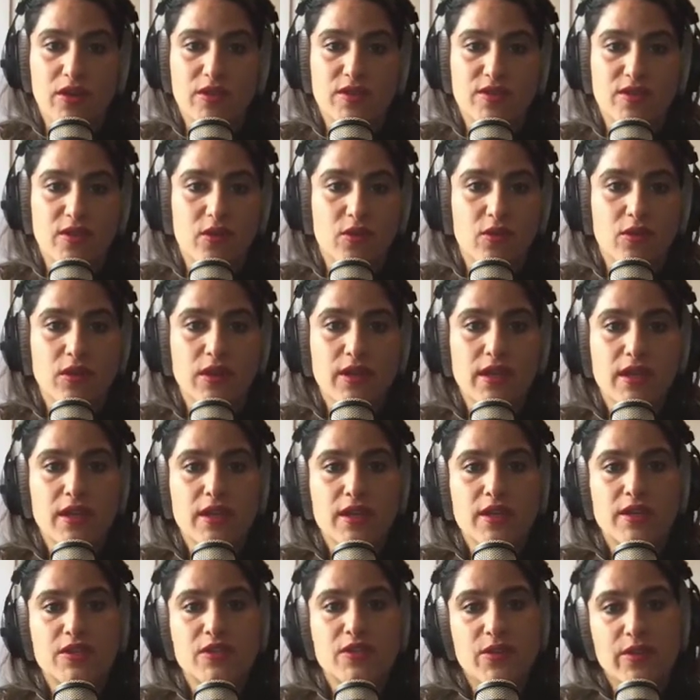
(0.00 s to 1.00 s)
So
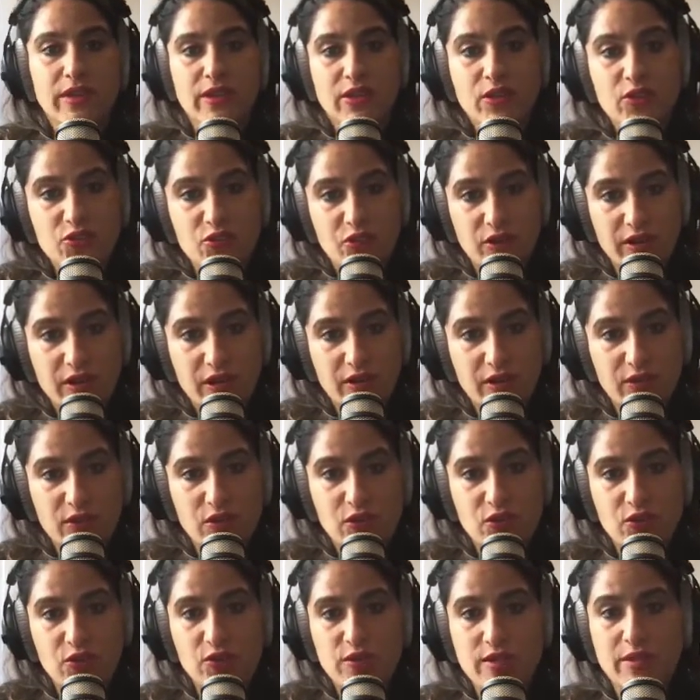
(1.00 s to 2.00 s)
doing user
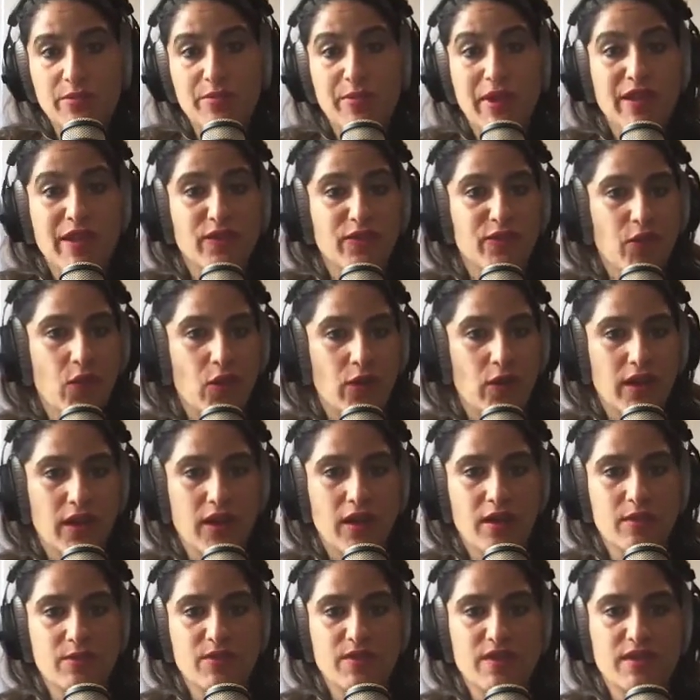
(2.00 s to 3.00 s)
interviews and beta
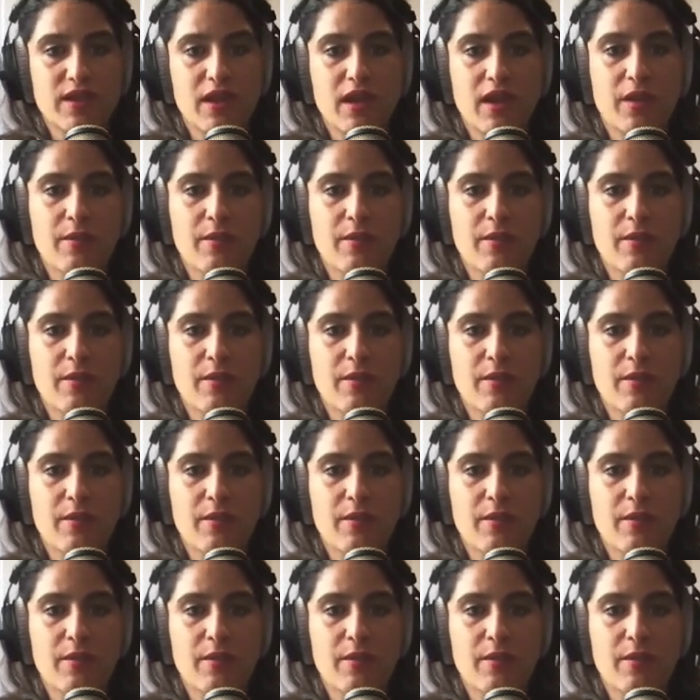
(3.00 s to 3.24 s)
forums,